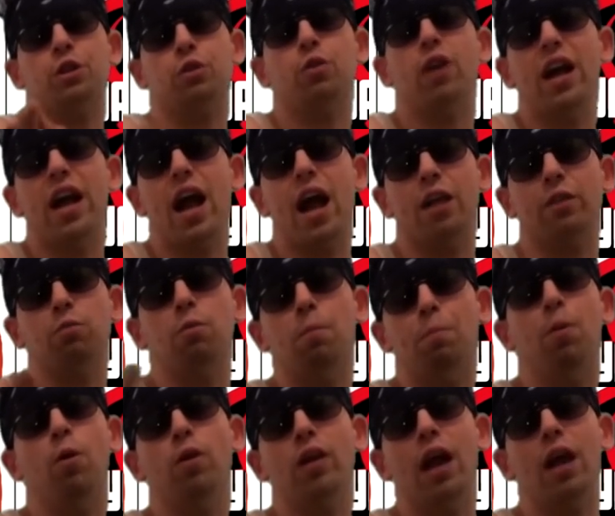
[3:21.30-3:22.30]
Triads
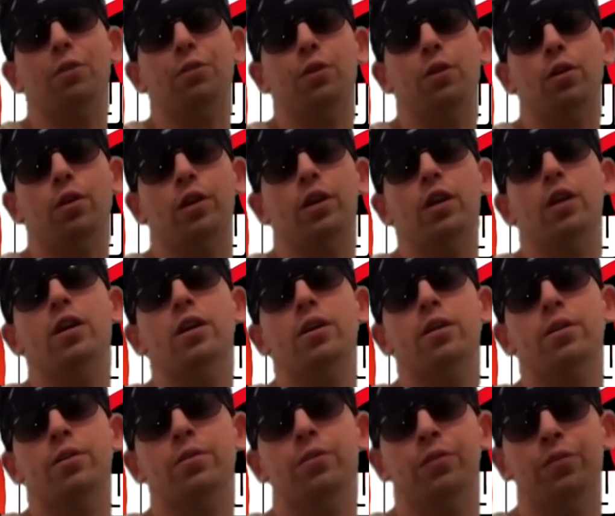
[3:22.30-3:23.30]
will pull out their
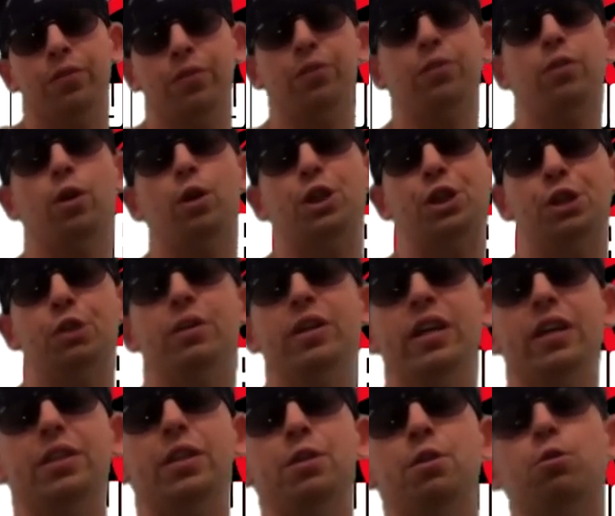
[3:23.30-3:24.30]
guns and start
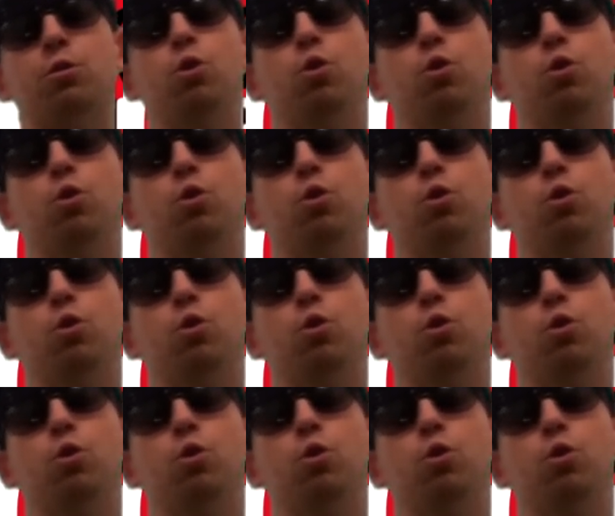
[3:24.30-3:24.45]
shooting at the